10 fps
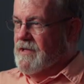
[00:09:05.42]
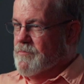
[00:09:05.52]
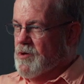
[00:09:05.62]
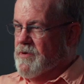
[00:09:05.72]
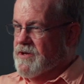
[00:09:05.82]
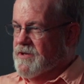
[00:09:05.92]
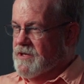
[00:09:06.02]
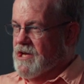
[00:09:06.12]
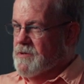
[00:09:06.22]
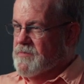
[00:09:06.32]
labor abundant
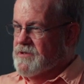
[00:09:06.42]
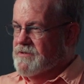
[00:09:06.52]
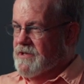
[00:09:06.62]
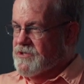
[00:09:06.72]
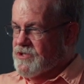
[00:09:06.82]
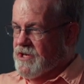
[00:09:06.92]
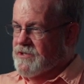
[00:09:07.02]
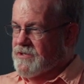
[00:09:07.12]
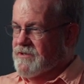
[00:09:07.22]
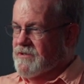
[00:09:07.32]
economies like
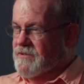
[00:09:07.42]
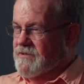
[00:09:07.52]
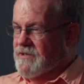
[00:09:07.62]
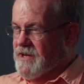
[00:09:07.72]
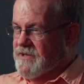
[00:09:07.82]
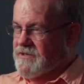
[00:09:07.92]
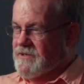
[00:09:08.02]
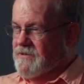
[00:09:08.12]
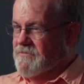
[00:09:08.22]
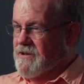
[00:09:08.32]
China and
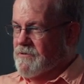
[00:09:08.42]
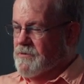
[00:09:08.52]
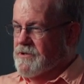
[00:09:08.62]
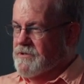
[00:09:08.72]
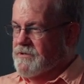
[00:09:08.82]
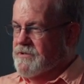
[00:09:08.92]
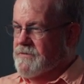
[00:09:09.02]
Ghana around the world.